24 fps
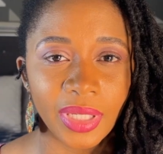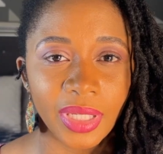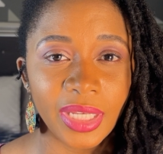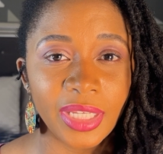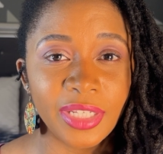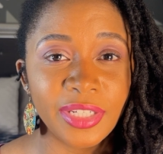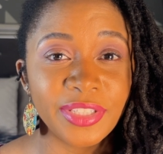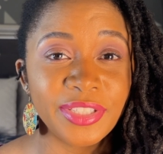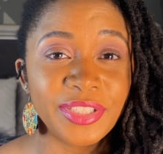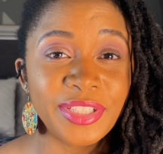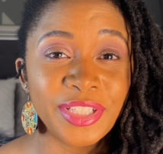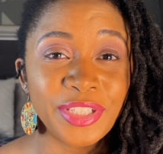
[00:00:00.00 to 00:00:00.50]

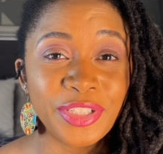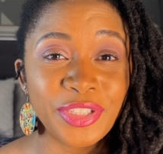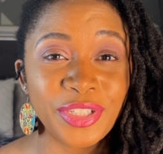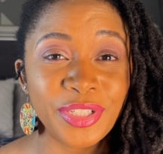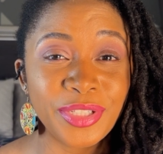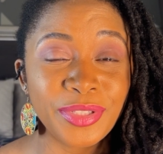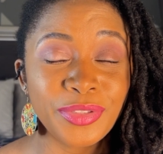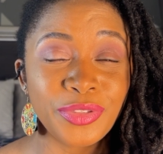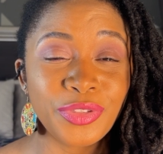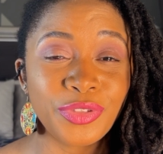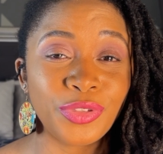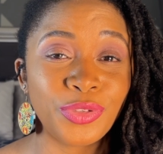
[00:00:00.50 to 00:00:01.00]
In
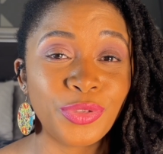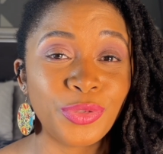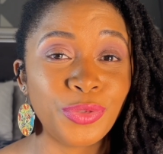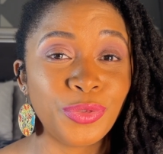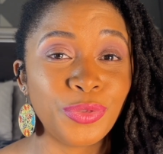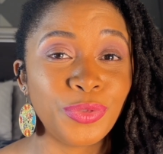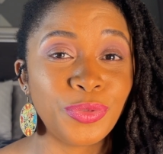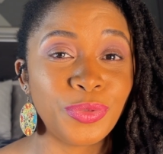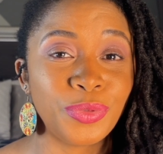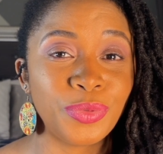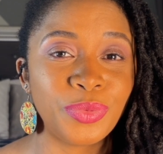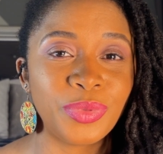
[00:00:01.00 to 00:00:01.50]
addition
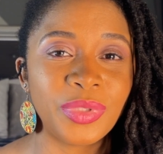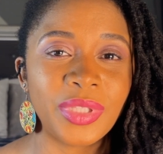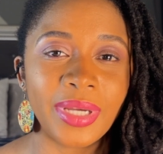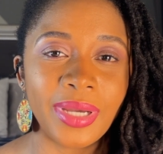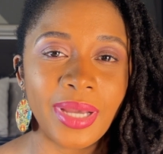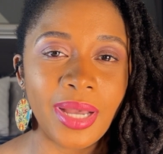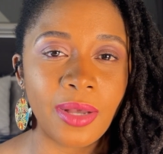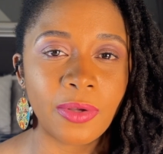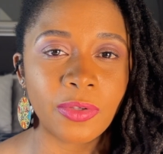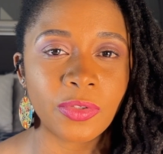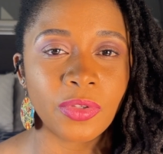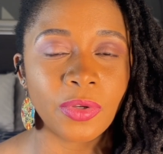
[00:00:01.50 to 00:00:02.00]
to the
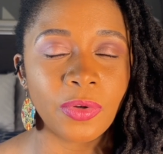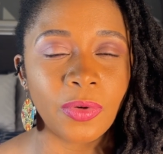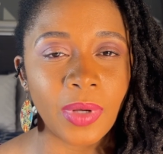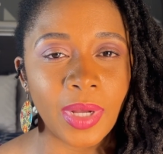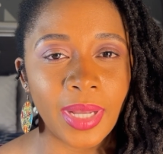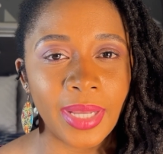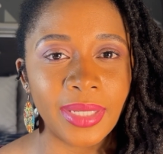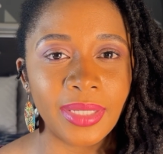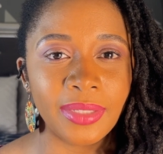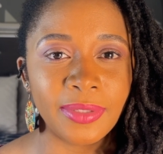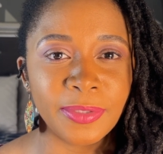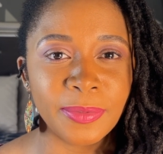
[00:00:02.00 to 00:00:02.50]
household
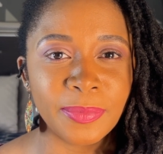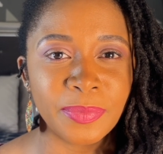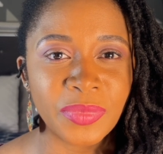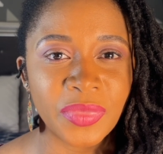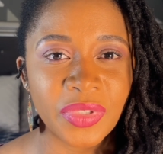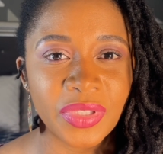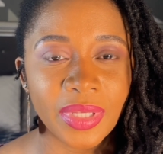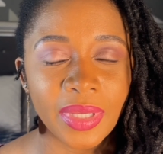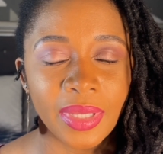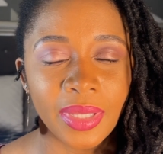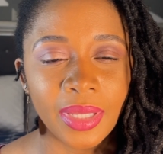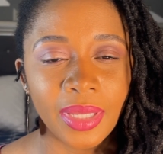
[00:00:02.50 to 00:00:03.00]

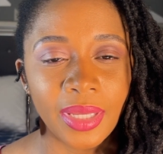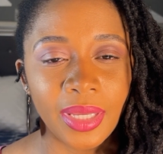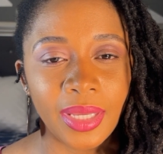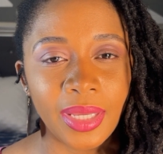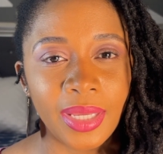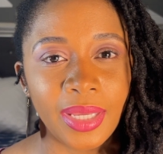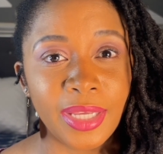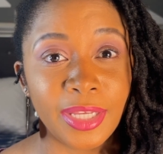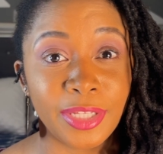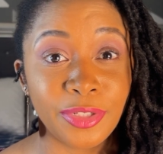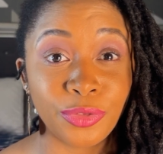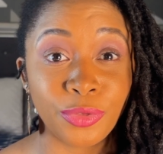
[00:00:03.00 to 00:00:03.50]
items
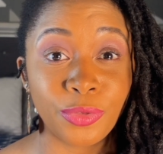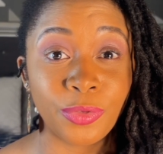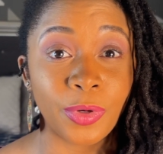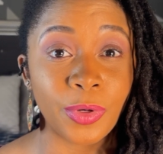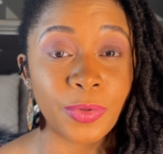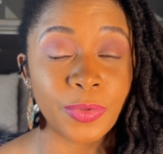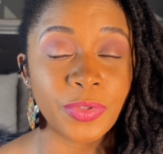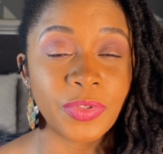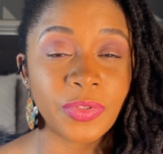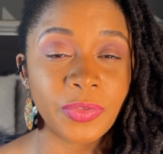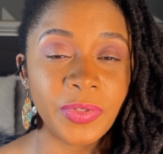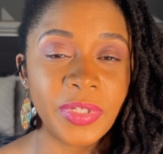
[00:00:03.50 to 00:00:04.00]
and
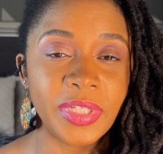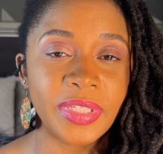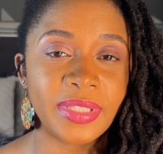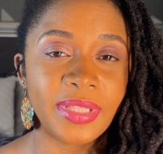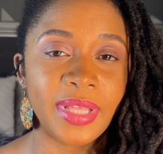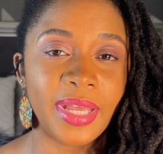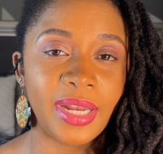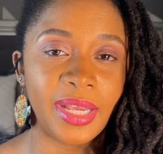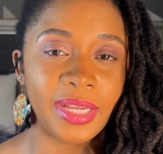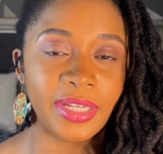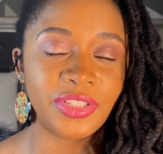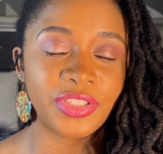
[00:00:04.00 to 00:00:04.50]
groceries
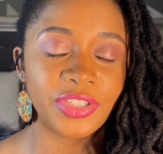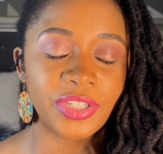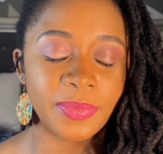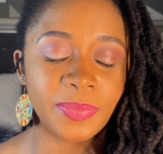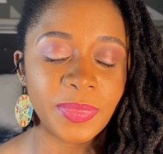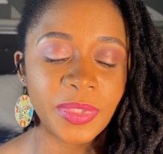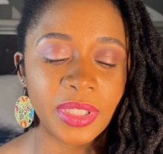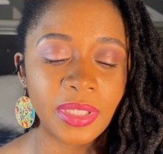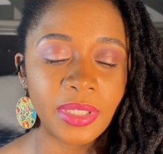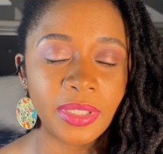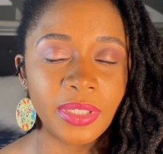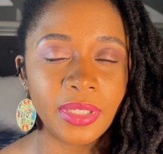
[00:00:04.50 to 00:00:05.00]
that I
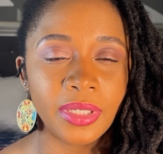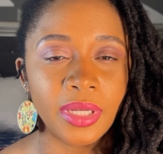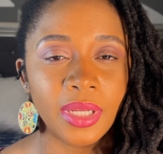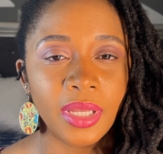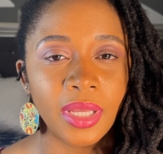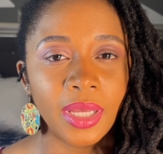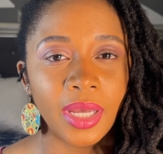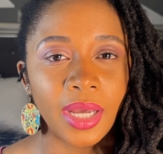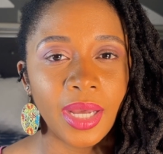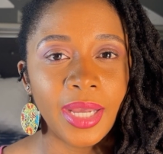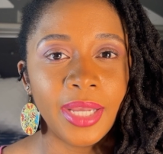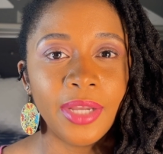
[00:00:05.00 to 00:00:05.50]
shipped here,
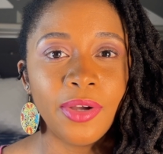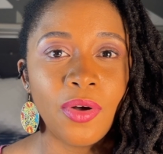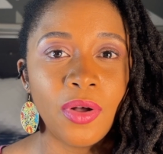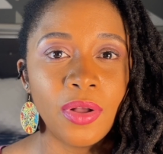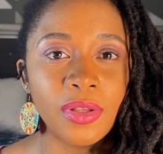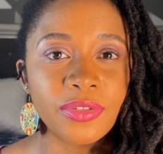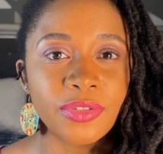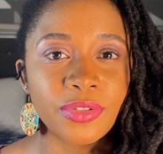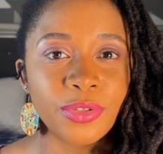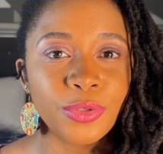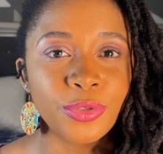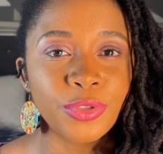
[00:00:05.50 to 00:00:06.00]
I
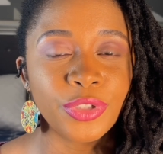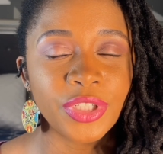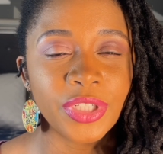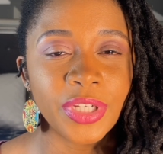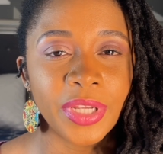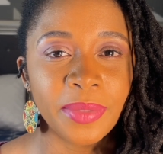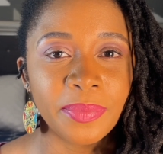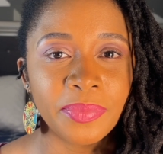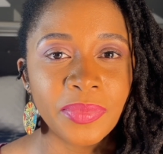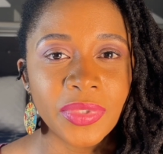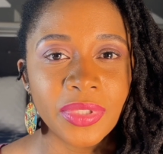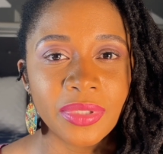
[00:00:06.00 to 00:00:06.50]
also
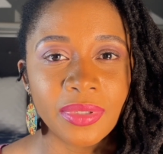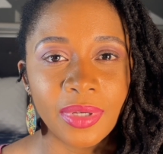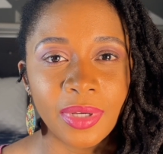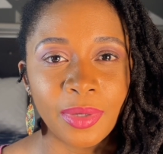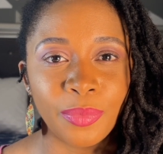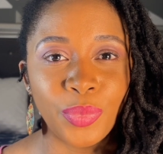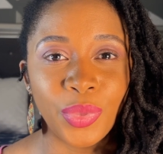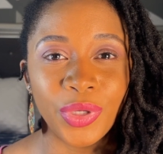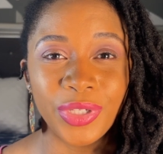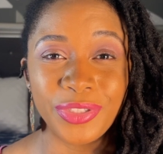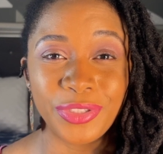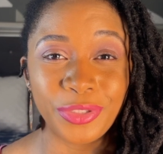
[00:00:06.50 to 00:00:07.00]
shipped a
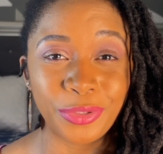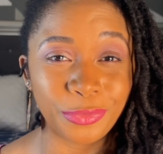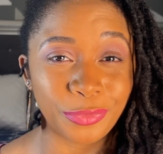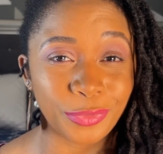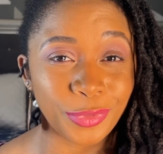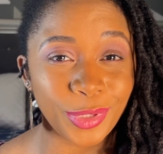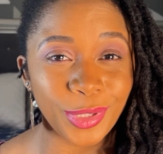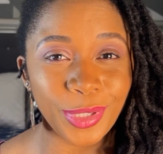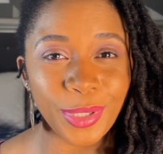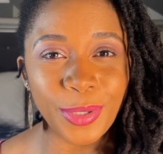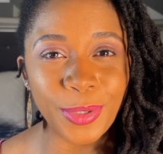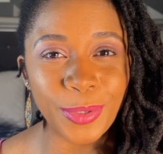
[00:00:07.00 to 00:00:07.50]
bunch of
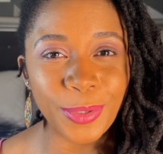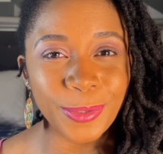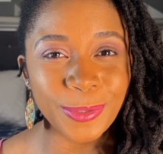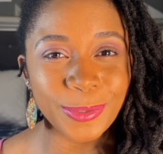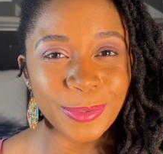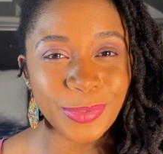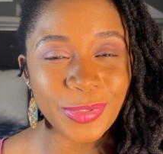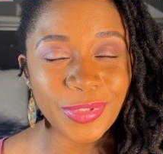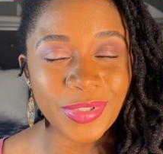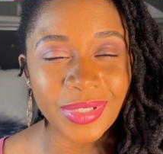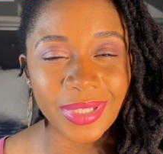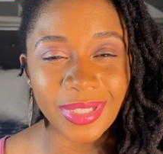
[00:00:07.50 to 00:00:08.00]

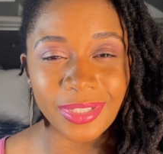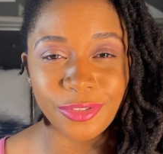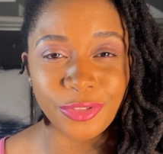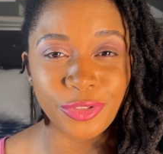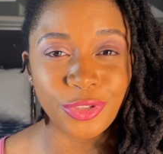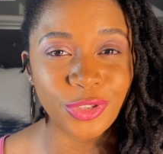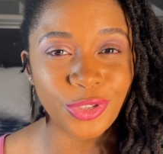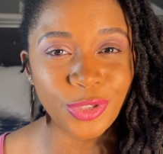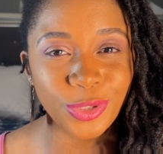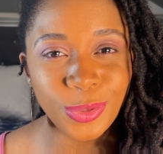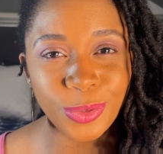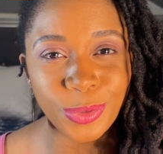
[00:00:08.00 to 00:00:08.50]
clothes and
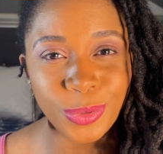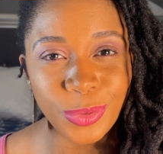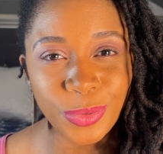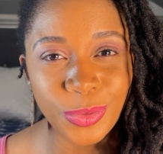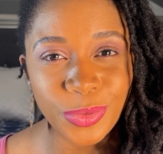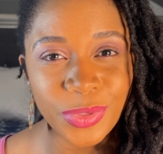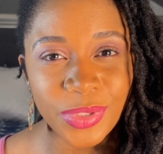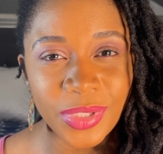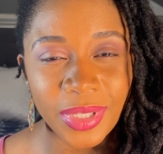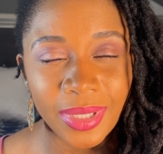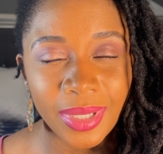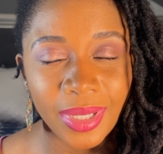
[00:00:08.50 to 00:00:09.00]

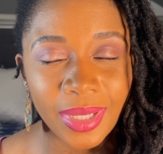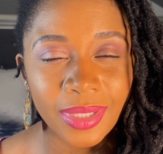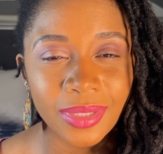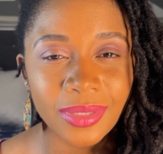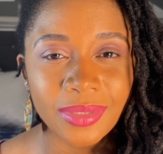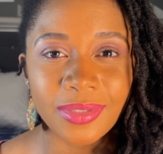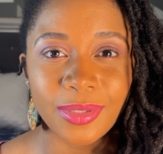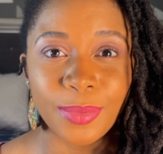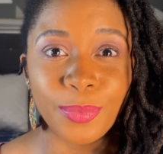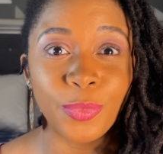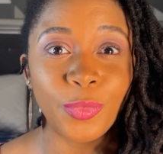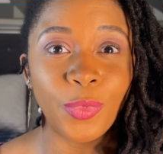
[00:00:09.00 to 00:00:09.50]
shoes,
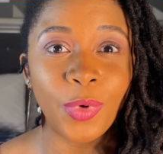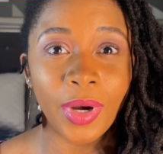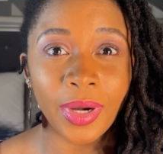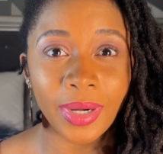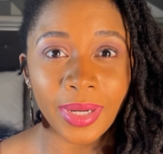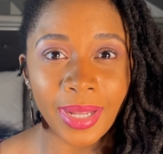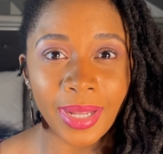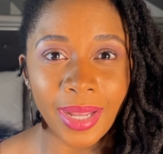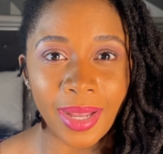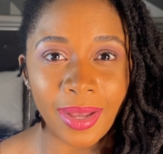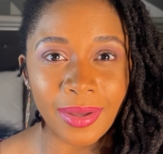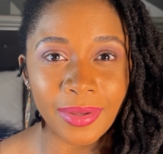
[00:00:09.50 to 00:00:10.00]
some
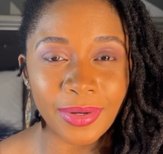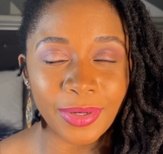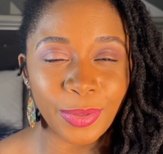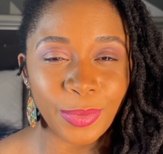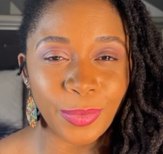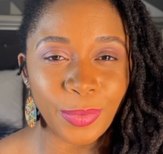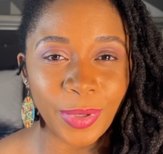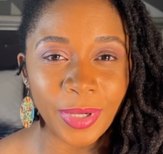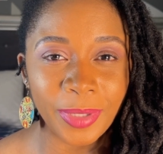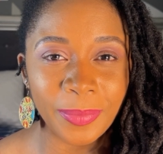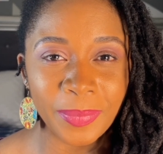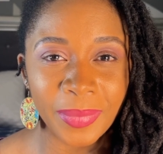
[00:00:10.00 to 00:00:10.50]
workout
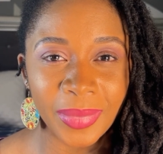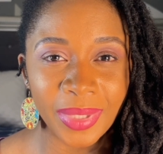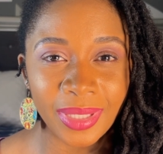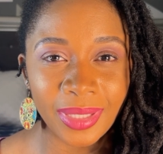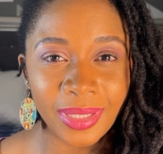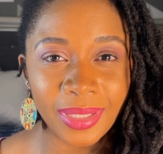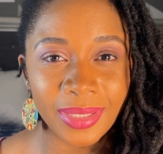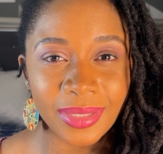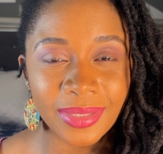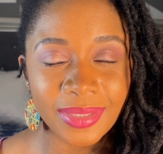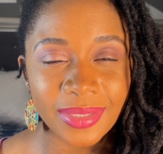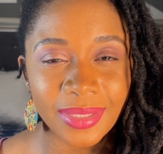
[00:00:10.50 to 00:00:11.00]

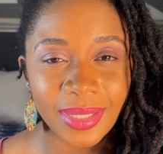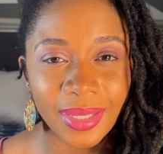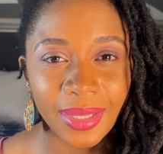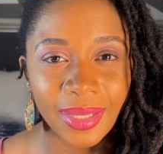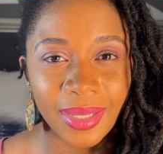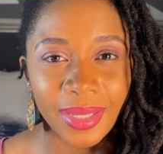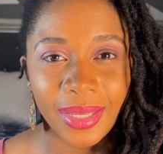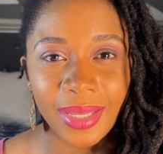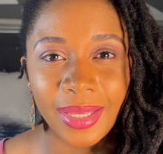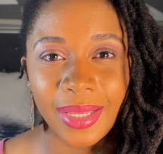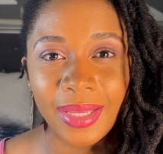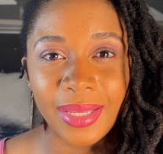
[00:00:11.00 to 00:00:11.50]
equipment,
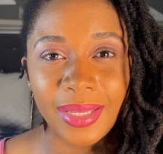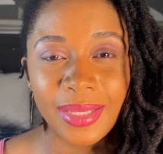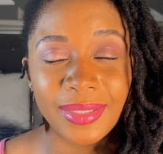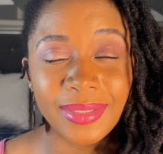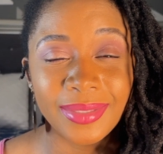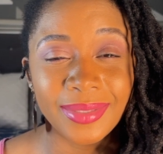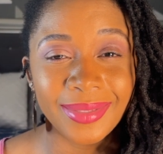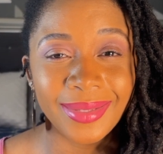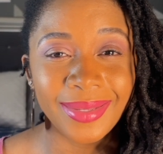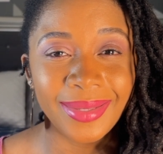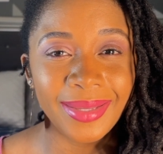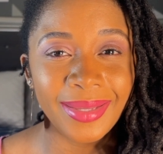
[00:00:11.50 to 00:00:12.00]
and
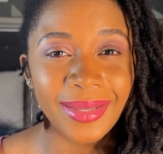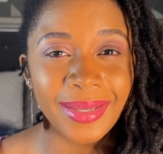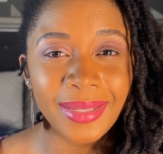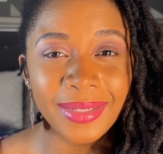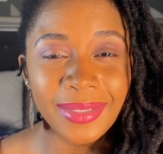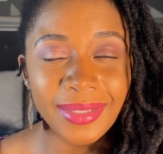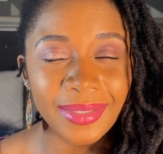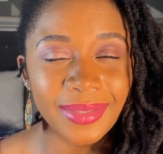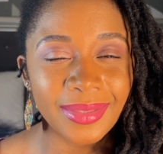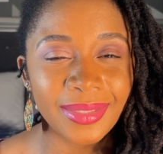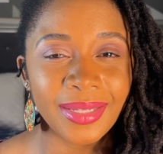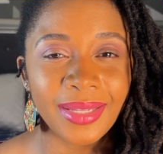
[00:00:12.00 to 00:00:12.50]

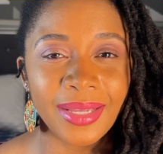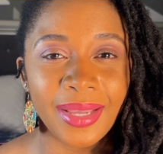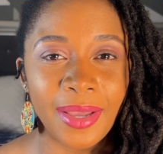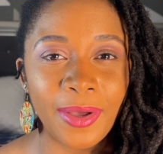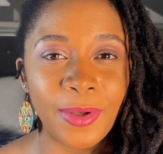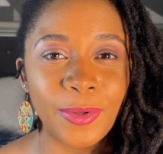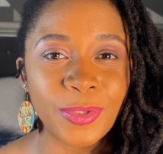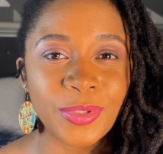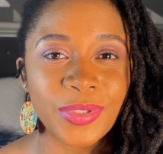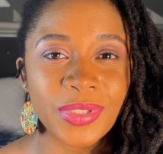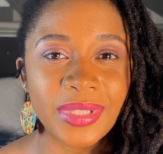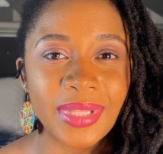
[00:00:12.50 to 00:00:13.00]
anything
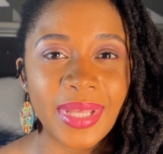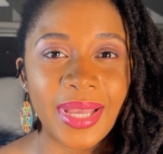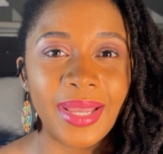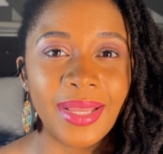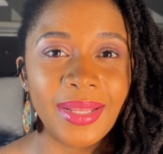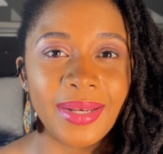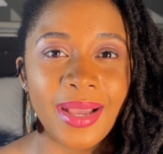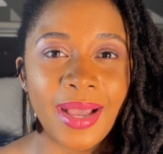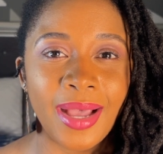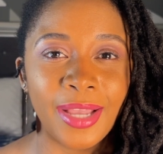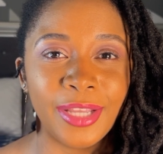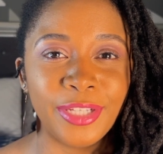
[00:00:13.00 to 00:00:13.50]
else
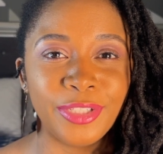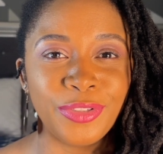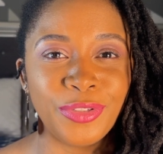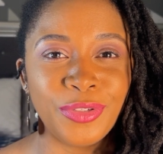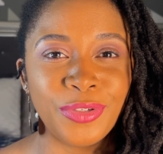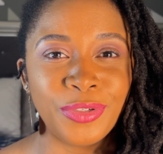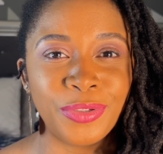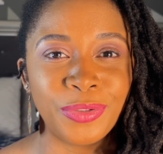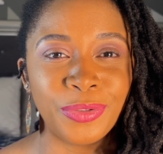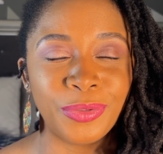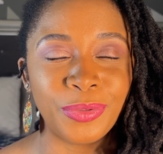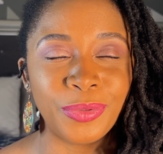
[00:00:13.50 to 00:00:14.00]
that I
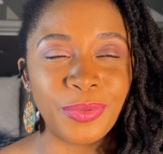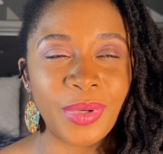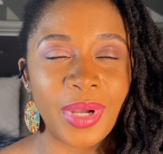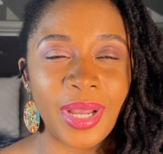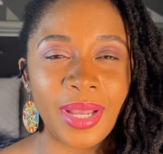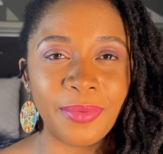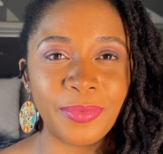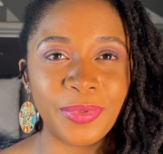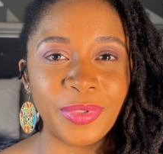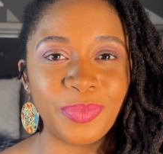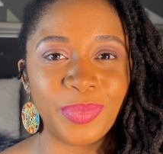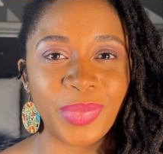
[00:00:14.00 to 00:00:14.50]
knew I
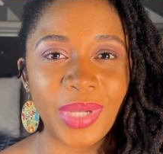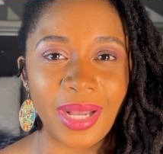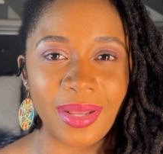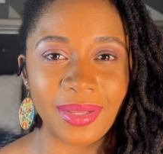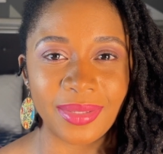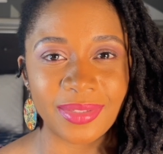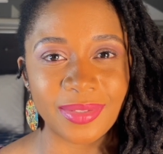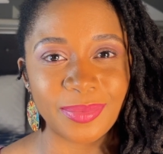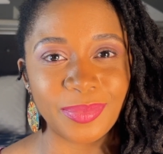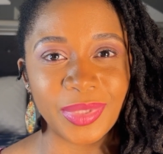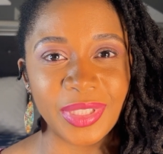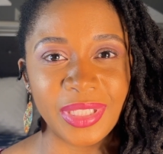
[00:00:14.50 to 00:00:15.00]
would
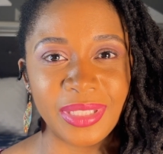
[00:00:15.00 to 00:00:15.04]
possibly